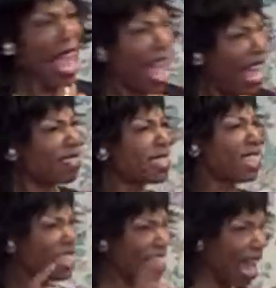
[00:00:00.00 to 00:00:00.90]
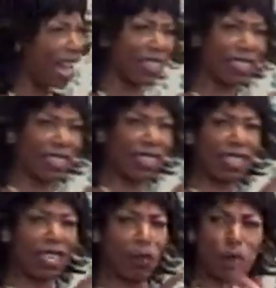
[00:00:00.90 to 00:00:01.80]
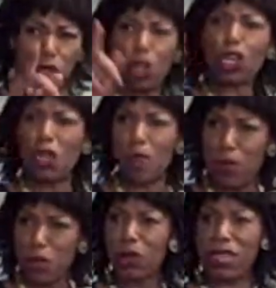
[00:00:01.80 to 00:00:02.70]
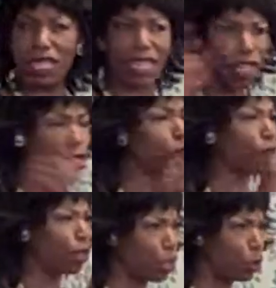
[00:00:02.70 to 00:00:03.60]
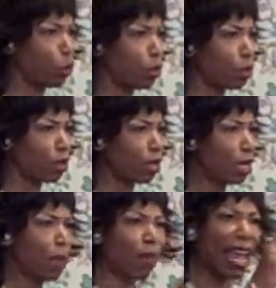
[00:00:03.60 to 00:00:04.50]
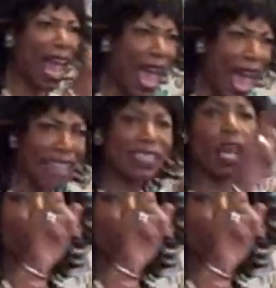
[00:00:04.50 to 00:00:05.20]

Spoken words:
Ask not what your community can do for you, but ask